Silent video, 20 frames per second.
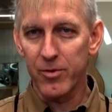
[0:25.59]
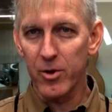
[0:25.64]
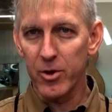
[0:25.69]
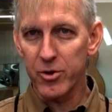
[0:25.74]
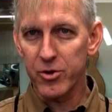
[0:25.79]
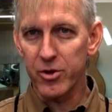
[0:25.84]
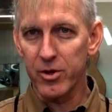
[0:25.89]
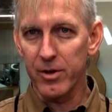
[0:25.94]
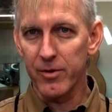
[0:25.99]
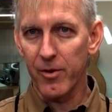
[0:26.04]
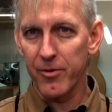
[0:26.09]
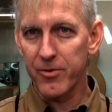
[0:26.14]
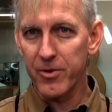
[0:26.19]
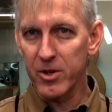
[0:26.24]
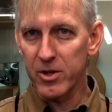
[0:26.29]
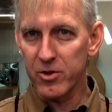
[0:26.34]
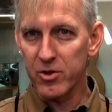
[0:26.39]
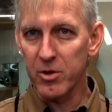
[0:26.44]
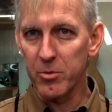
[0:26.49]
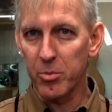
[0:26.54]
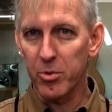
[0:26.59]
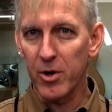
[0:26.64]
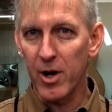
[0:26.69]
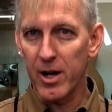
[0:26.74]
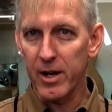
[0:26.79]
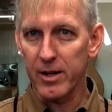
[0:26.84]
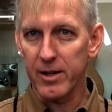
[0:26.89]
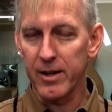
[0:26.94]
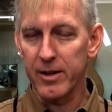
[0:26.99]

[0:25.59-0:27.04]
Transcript: version of a finishing product.